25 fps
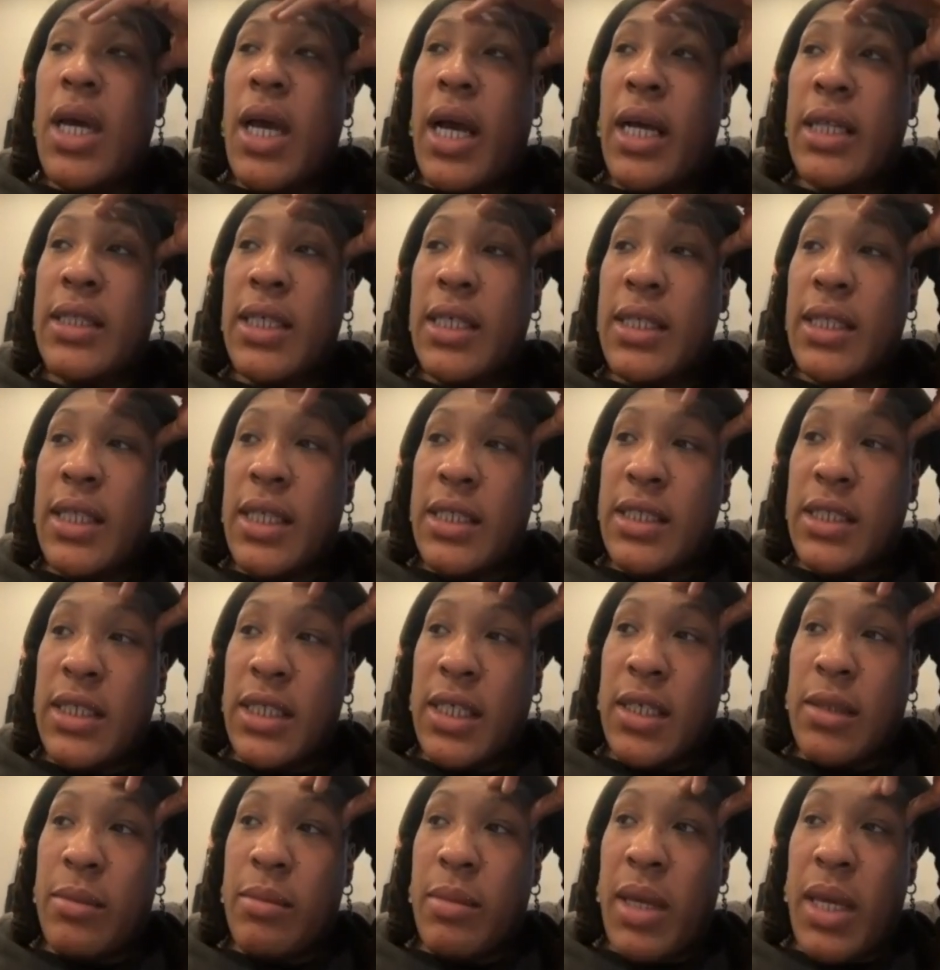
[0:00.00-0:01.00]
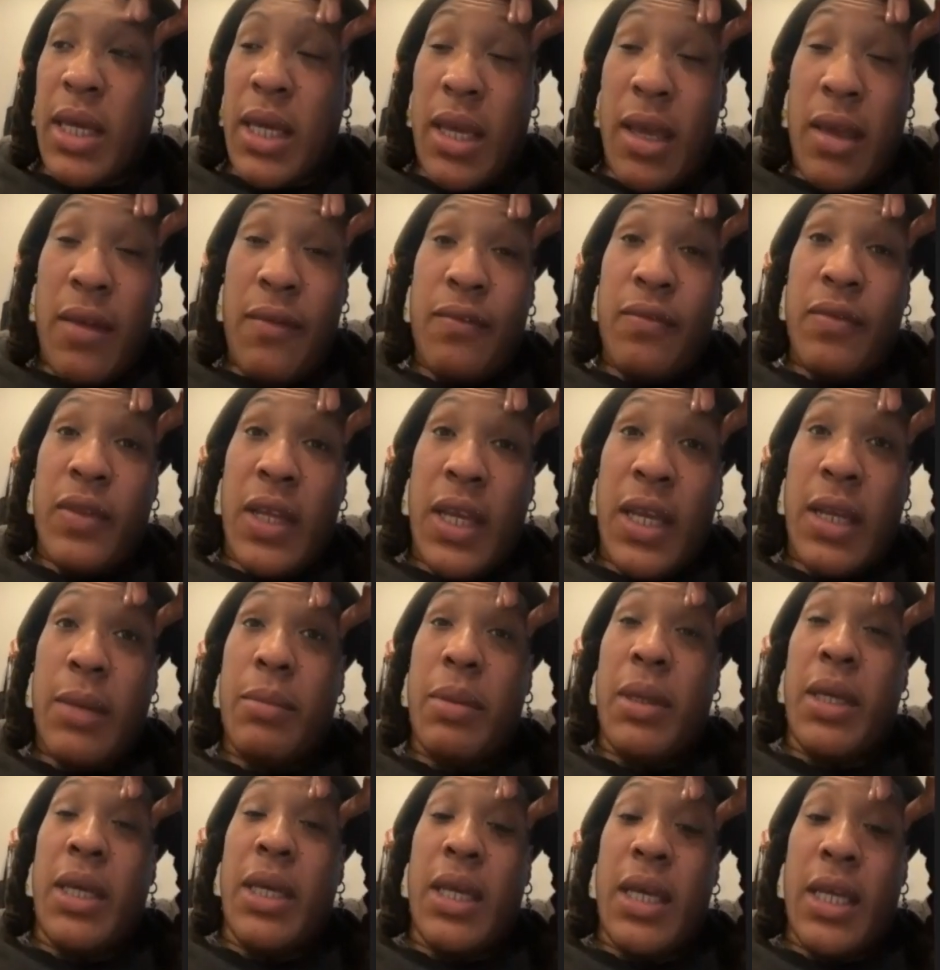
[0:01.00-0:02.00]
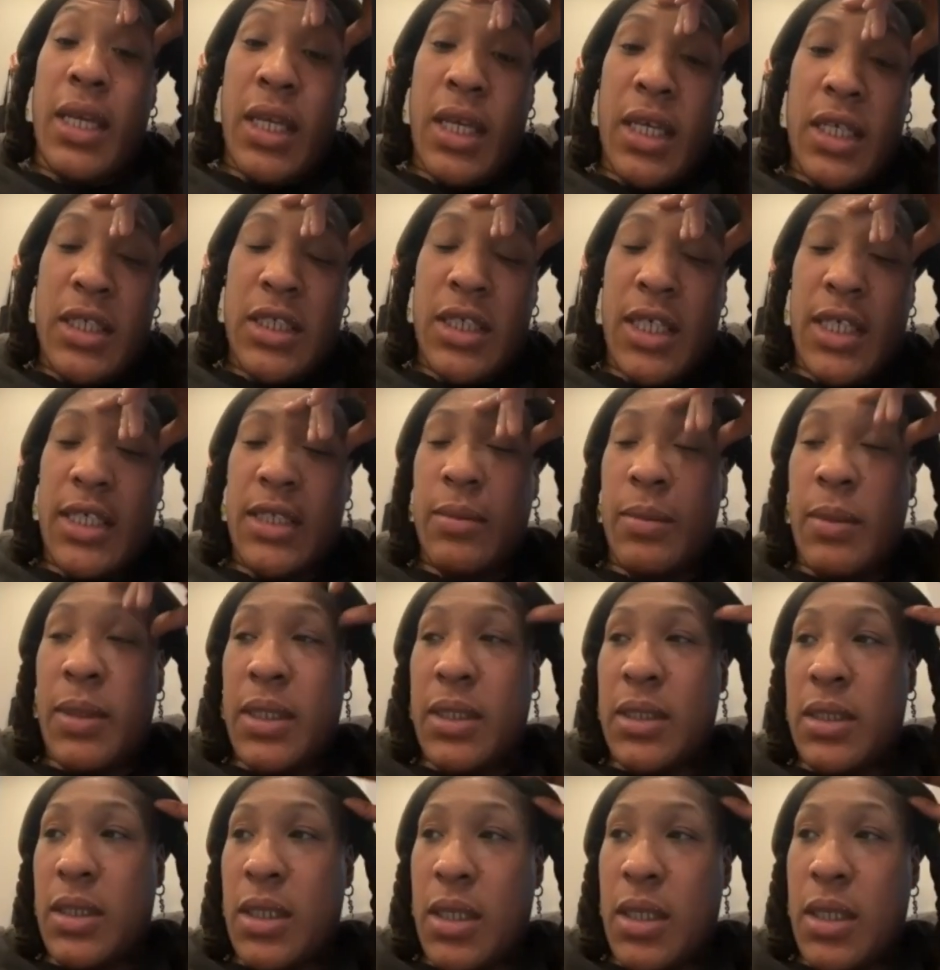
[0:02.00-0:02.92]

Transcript: I think that she can make, if need be, any adjustments.